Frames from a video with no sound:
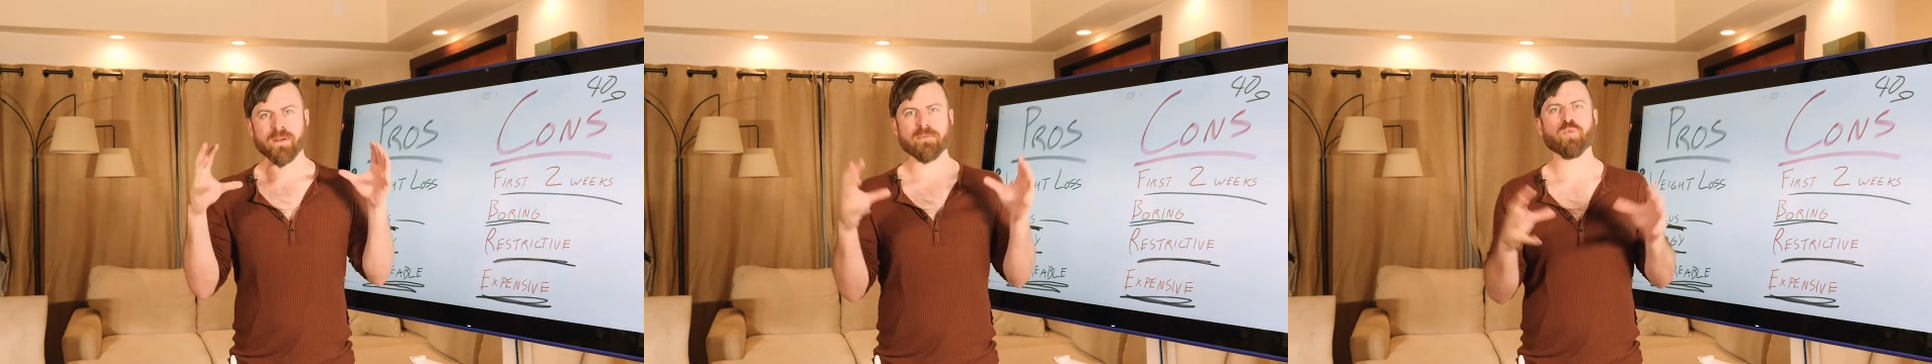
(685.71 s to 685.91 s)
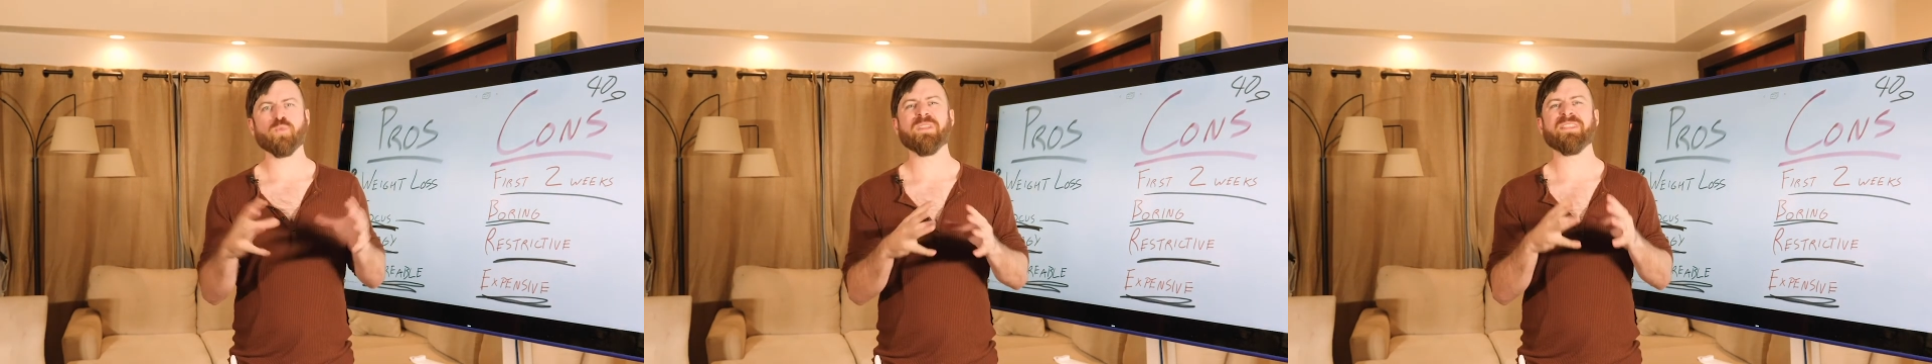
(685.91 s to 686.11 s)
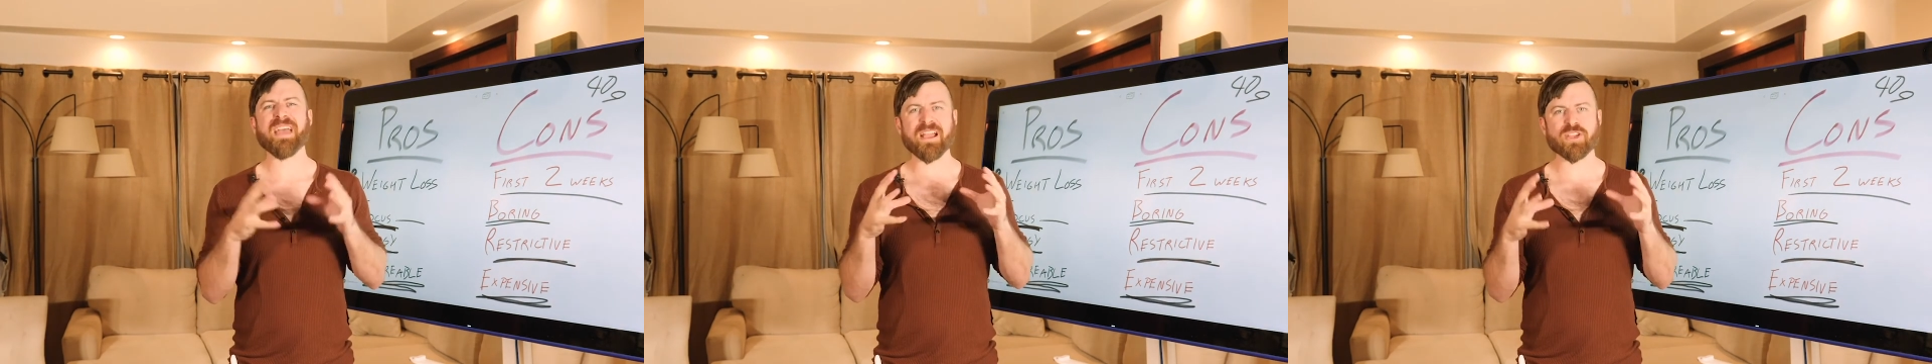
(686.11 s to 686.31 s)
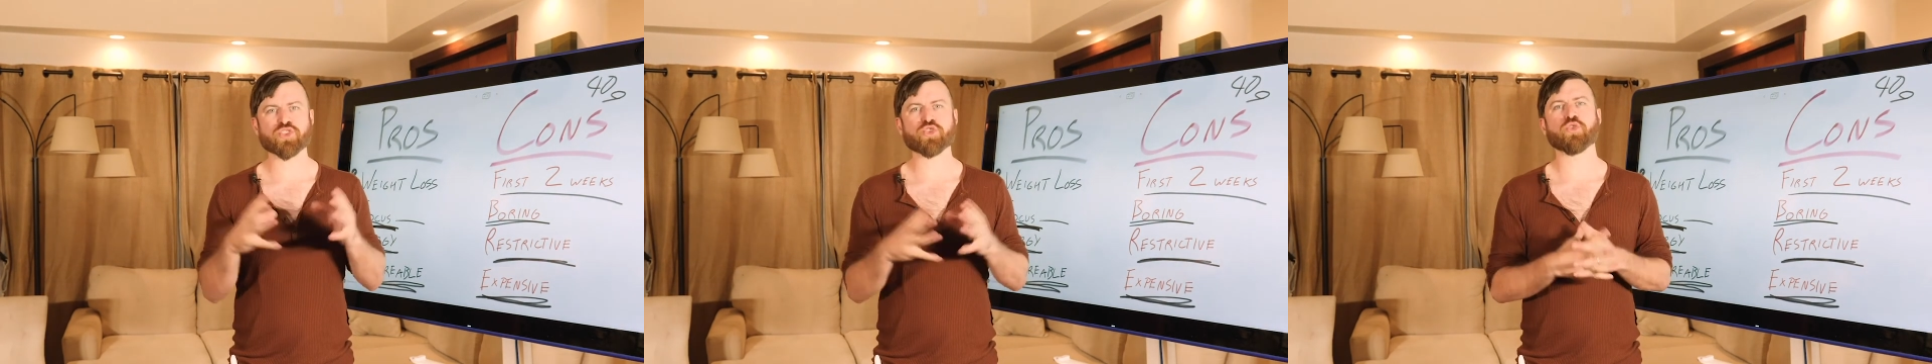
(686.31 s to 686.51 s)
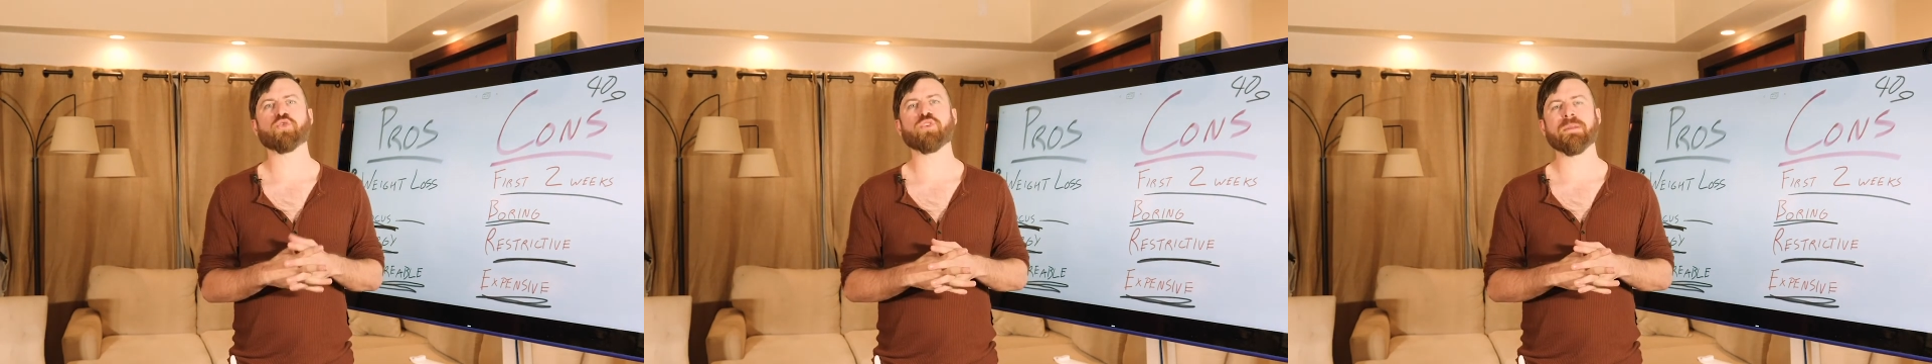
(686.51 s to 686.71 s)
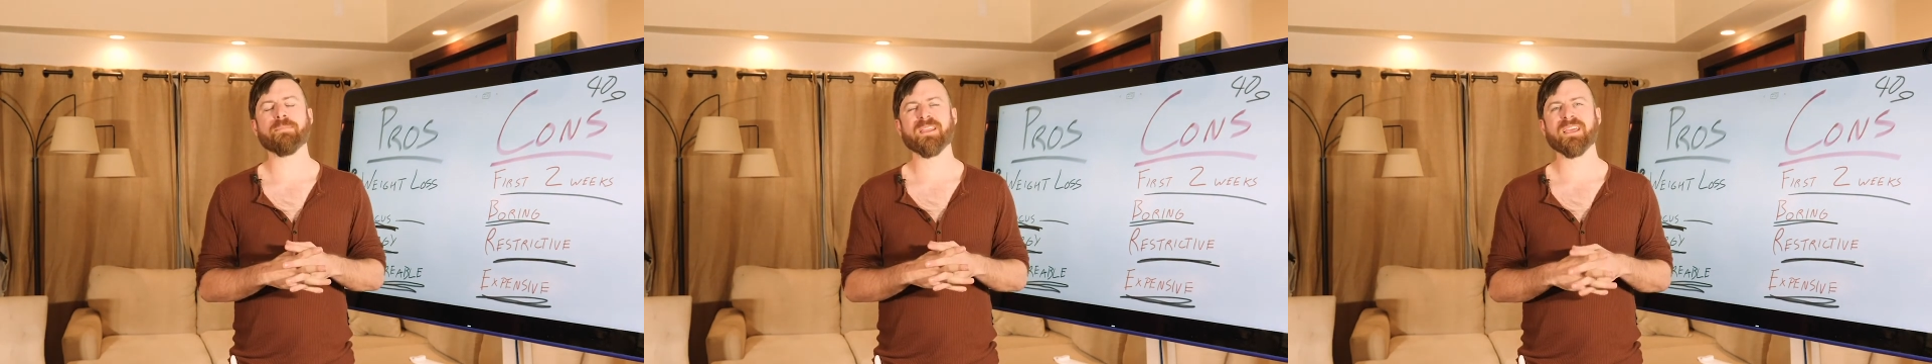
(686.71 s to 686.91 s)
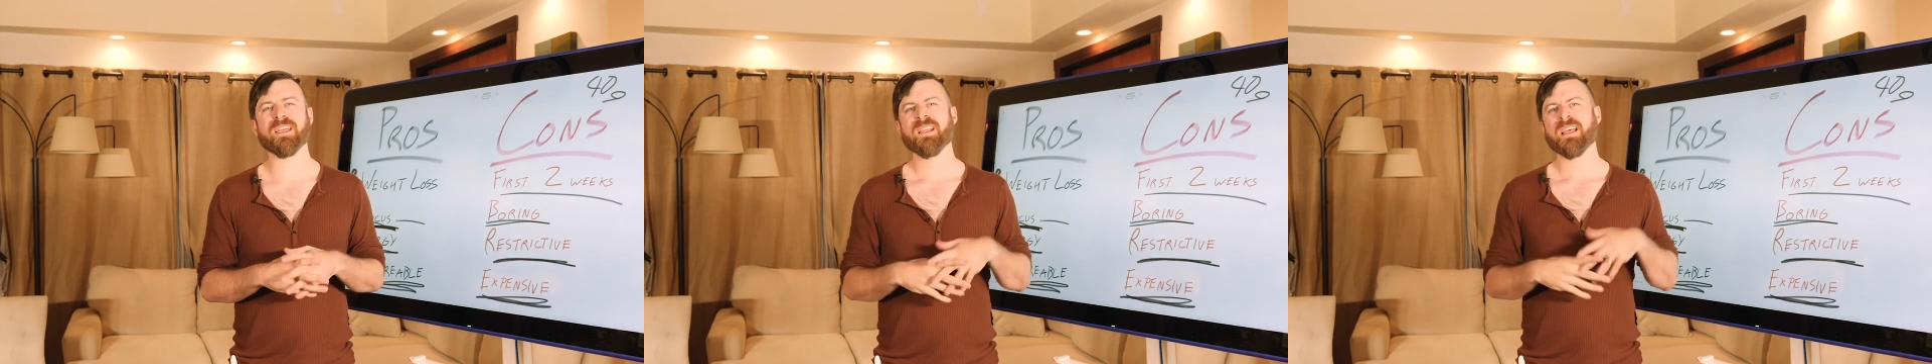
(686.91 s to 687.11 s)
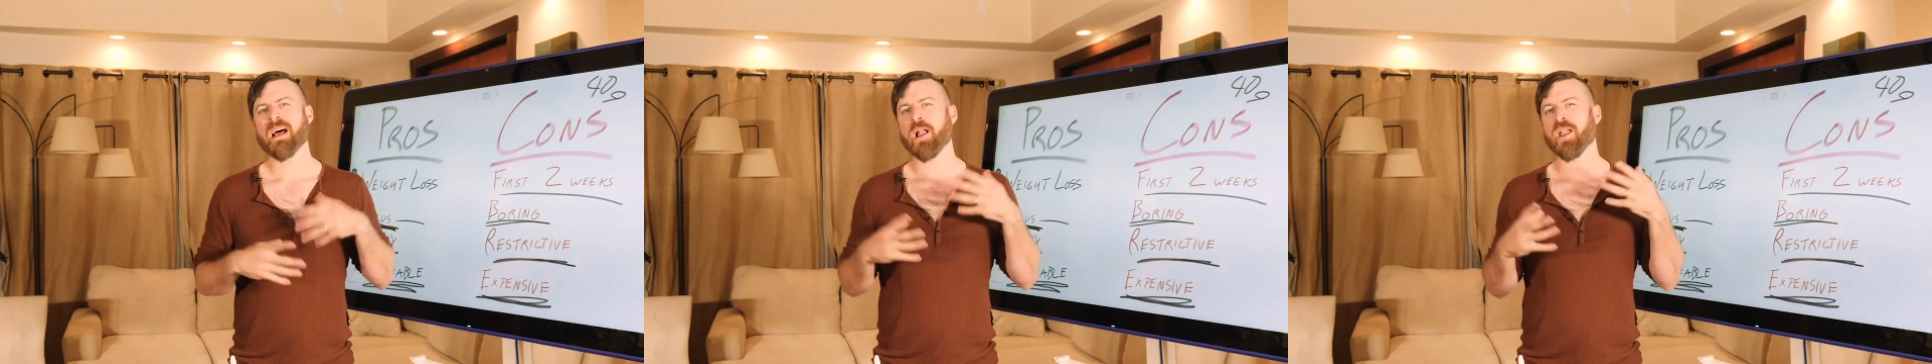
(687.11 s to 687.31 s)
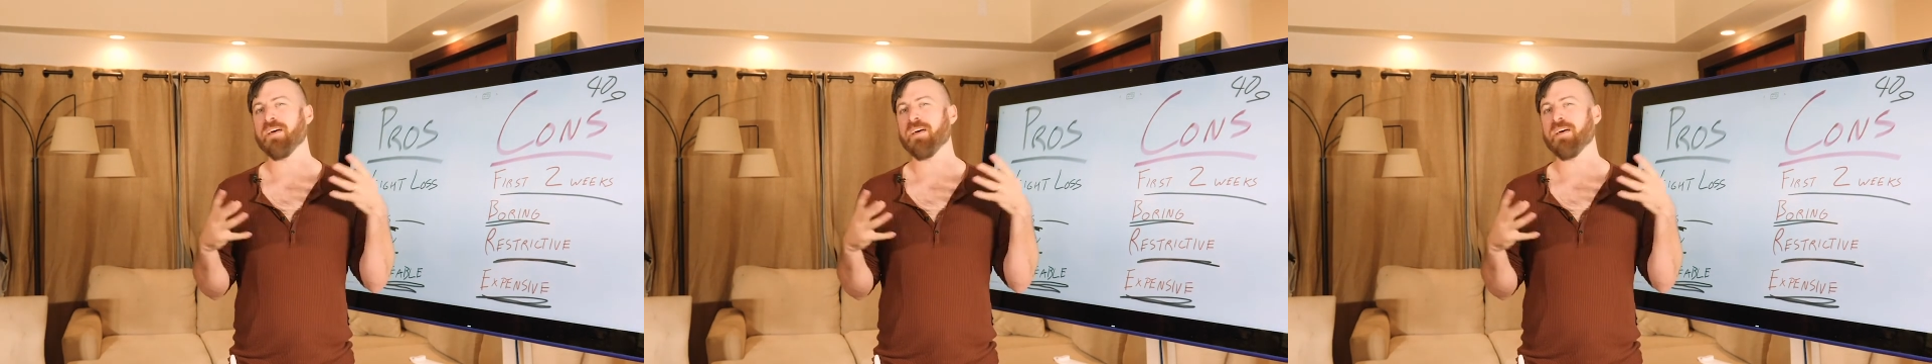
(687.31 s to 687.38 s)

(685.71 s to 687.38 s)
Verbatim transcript: but with extra cream in it.